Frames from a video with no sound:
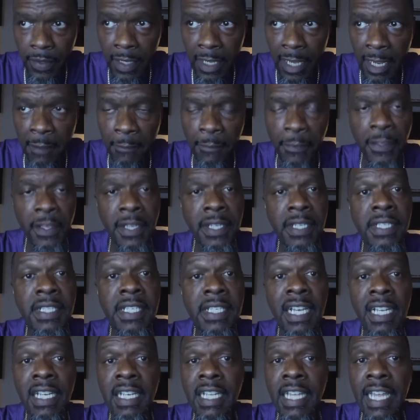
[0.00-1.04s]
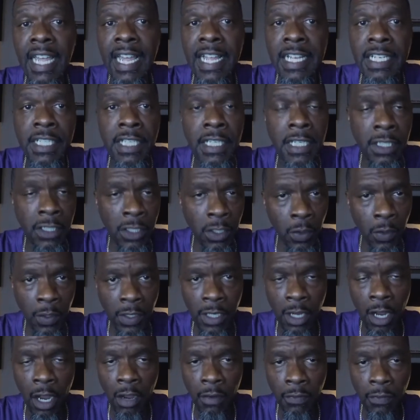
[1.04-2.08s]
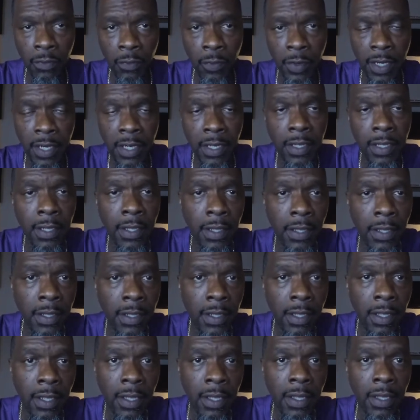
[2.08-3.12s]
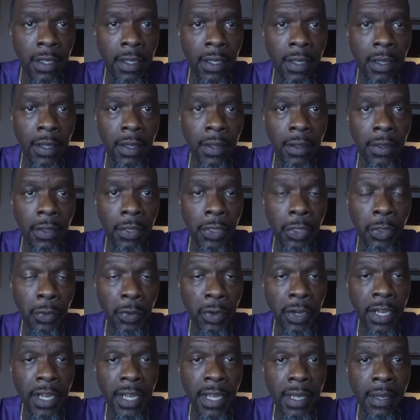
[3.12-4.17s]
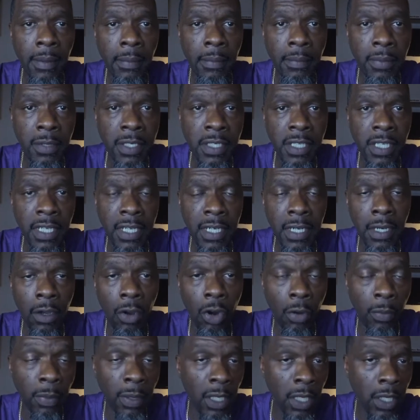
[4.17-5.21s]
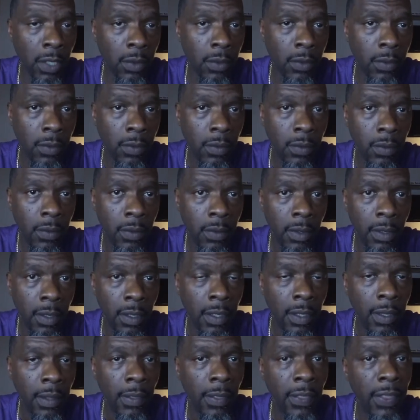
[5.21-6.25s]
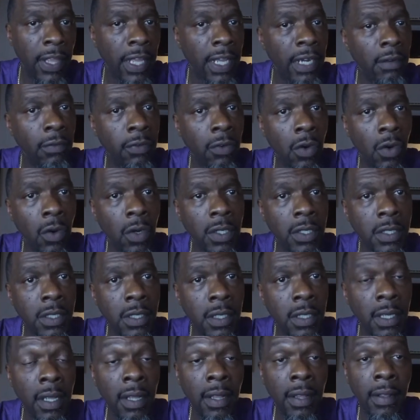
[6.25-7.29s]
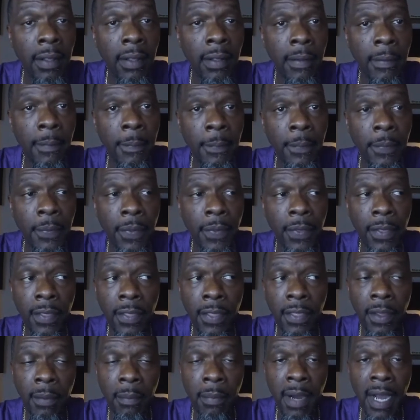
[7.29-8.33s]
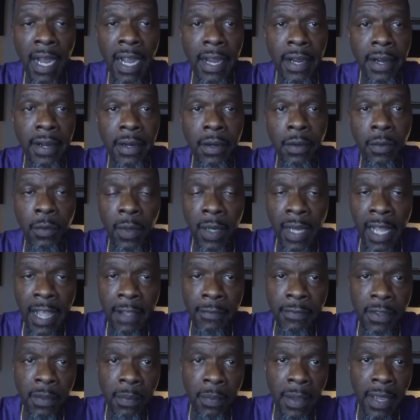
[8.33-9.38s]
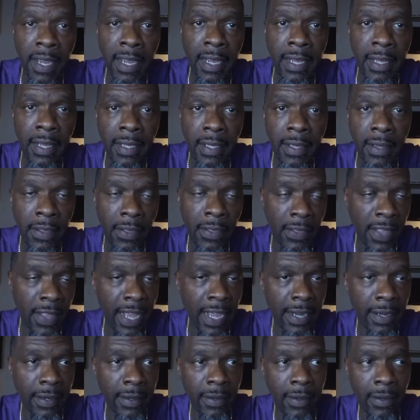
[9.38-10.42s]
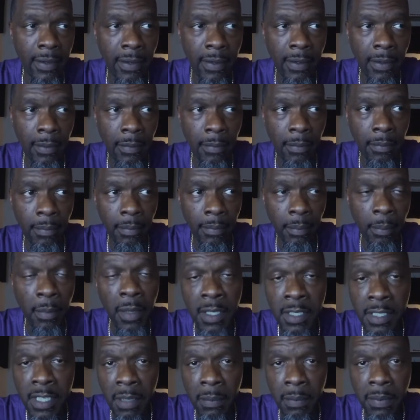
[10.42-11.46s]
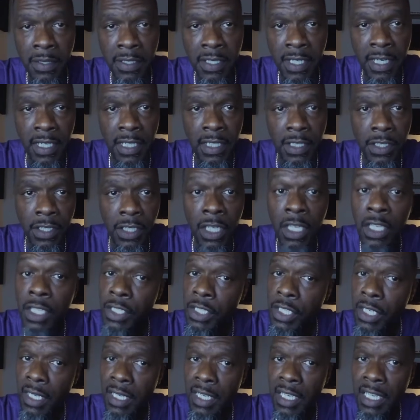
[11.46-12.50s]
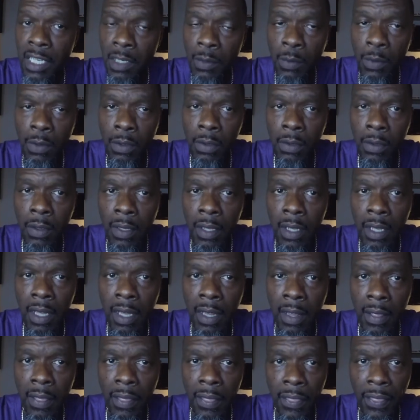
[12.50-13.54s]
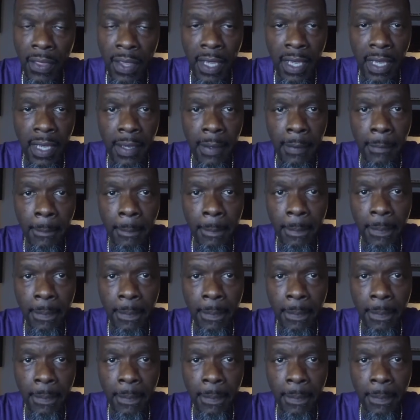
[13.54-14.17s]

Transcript: if the selling agent is only offering 3% or below, then of course the buyer will have to pay that missing percentage to equal the